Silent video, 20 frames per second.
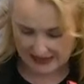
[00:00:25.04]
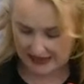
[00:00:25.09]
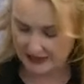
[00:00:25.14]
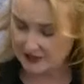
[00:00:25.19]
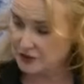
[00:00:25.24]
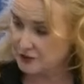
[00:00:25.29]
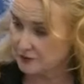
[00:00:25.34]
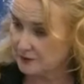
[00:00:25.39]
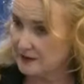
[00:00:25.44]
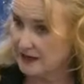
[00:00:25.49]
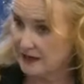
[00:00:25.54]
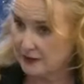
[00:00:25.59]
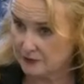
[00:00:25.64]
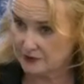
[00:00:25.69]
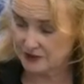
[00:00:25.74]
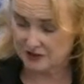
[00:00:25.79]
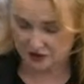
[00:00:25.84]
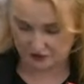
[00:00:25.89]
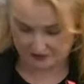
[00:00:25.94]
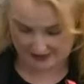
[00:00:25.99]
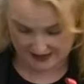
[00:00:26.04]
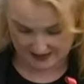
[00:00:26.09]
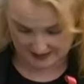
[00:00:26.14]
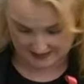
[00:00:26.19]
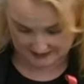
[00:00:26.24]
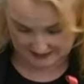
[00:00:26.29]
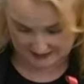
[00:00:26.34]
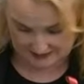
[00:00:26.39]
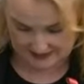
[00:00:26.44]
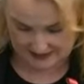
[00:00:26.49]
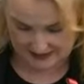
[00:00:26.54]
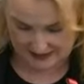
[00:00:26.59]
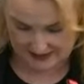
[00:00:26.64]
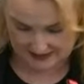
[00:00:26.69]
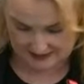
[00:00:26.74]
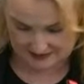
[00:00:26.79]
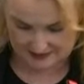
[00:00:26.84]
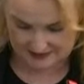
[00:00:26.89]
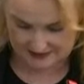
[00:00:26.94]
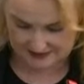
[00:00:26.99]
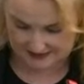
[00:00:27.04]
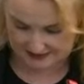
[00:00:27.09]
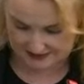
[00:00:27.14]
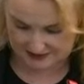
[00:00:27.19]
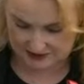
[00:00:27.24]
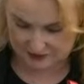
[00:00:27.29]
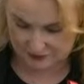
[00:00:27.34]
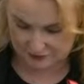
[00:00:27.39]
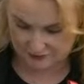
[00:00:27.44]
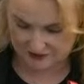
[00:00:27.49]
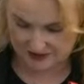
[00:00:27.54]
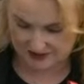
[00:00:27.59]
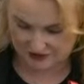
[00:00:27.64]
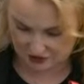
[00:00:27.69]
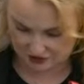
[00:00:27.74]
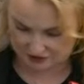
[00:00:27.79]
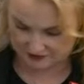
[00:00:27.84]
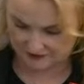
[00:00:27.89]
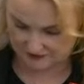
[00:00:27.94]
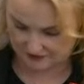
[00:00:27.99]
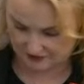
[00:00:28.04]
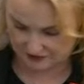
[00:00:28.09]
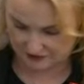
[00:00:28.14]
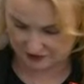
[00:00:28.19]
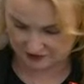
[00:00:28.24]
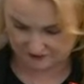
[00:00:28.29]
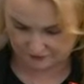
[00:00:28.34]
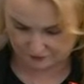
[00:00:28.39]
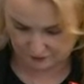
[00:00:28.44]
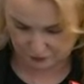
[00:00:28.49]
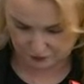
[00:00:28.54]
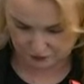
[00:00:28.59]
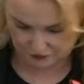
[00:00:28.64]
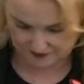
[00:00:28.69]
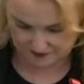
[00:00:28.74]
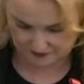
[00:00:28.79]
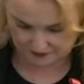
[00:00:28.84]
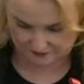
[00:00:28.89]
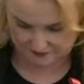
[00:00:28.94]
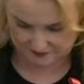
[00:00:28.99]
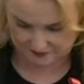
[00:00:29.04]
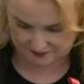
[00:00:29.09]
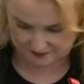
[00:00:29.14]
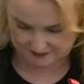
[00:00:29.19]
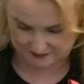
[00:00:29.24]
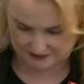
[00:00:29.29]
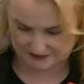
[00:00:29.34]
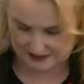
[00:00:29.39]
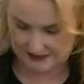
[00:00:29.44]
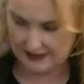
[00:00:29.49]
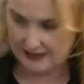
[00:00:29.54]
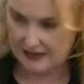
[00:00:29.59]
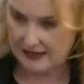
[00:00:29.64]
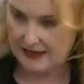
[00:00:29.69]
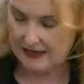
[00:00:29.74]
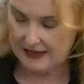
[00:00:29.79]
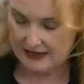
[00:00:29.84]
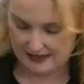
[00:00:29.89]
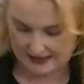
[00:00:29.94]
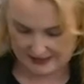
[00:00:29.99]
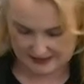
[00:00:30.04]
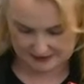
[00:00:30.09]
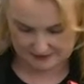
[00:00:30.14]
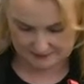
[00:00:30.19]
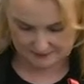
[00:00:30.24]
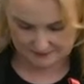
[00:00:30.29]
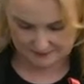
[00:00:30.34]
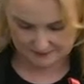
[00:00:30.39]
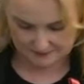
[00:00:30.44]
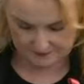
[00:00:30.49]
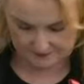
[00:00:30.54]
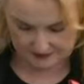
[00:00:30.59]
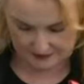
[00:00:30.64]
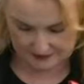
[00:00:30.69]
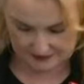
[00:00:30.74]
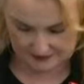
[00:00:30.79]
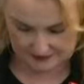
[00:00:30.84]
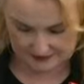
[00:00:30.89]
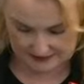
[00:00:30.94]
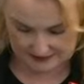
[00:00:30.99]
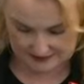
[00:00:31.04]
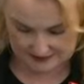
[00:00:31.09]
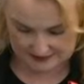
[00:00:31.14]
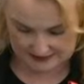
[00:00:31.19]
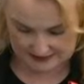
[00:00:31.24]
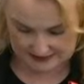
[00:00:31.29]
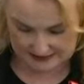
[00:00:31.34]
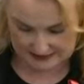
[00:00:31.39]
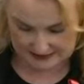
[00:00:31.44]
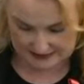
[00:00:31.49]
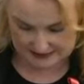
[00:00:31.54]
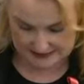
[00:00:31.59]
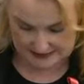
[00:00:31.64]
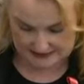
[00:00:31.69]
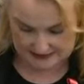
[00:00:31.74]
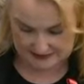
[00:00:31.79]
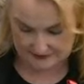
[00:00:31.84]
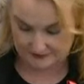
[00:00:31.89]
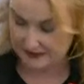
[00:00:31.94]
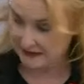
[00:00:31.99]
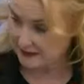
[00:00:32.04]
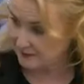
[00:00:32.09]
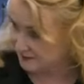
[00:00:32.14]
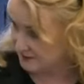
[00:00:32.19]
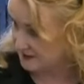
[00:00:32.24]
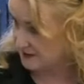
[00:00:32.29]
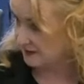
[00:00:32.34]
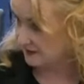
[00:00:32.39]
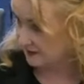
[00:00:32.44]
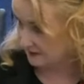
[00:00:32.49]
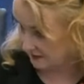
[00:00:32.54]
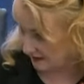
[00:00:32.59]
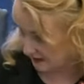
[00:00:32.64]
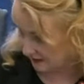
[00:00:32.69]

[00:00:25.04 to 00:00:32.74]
and to allow it to act as a standalone national authority for water services. Um, this uh, develops on